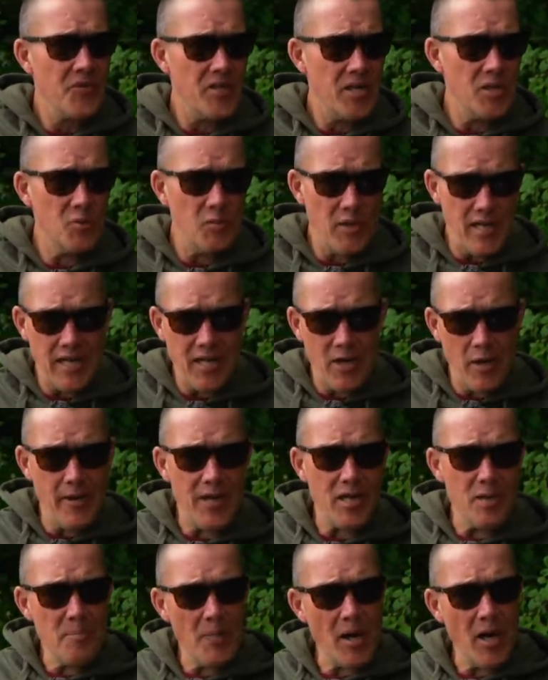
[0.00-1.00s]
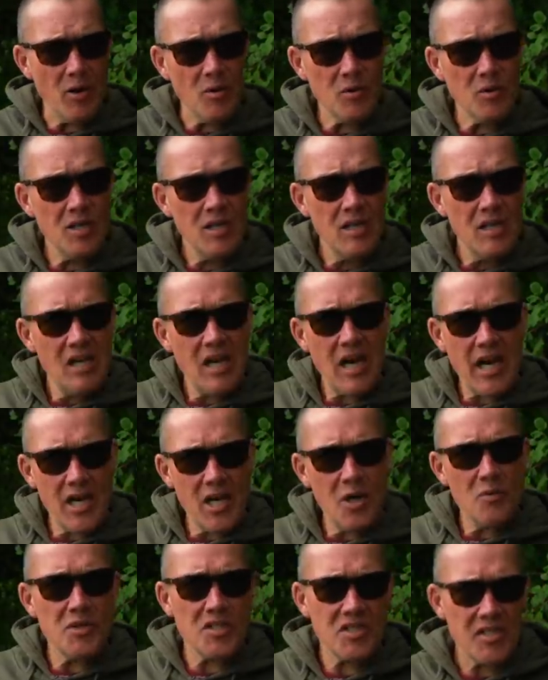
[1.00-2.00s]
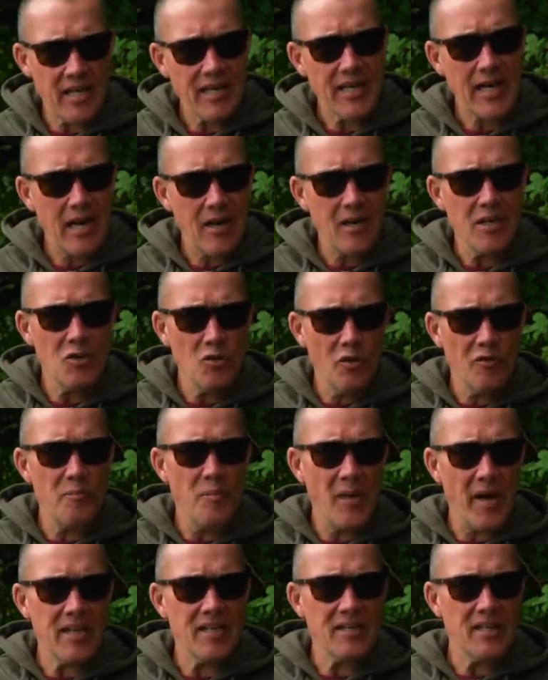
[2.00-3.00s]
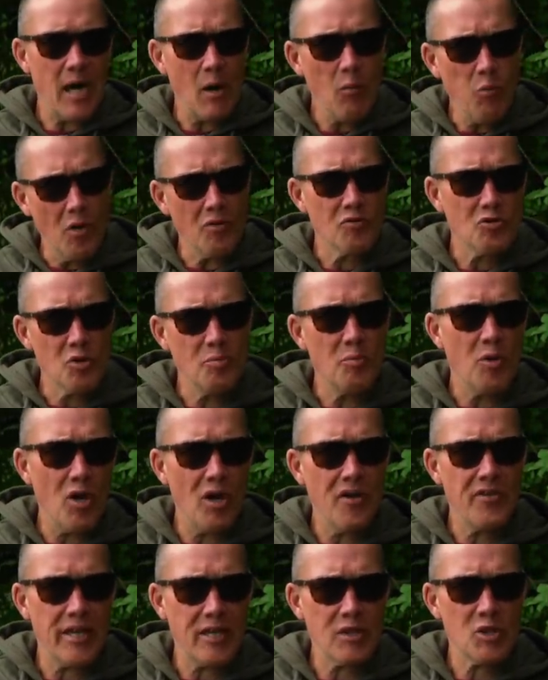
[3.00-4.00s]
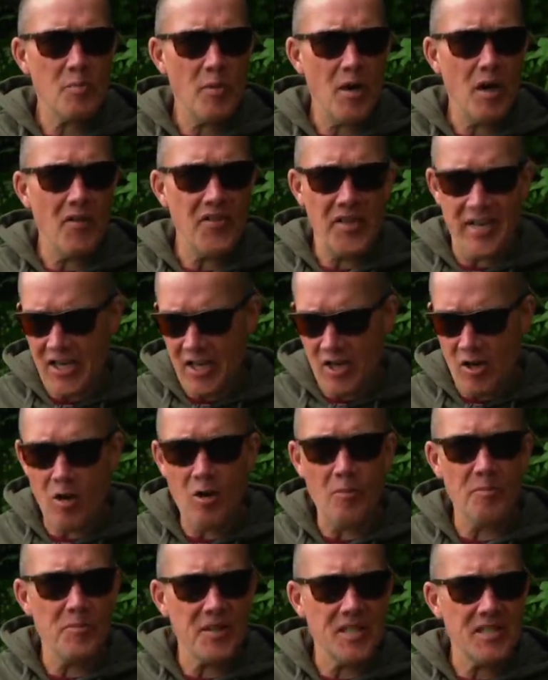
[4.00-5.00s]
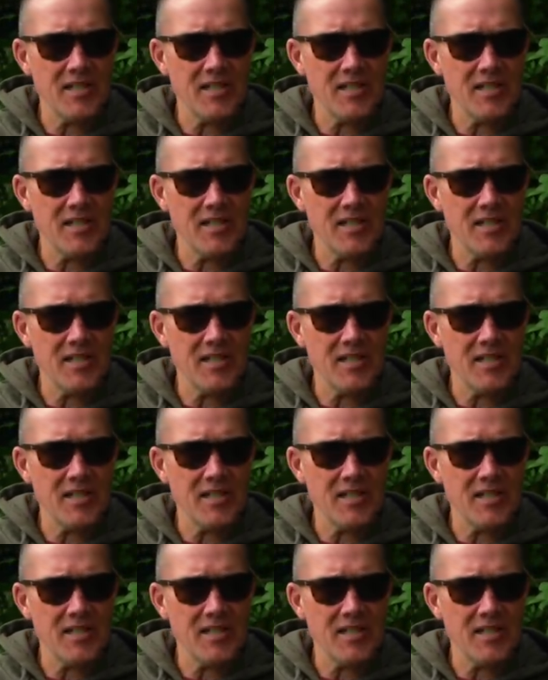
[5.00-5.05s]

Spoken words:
is when I go out in a boat, I only take out enough bait that I want to put on that spot. Then I can't be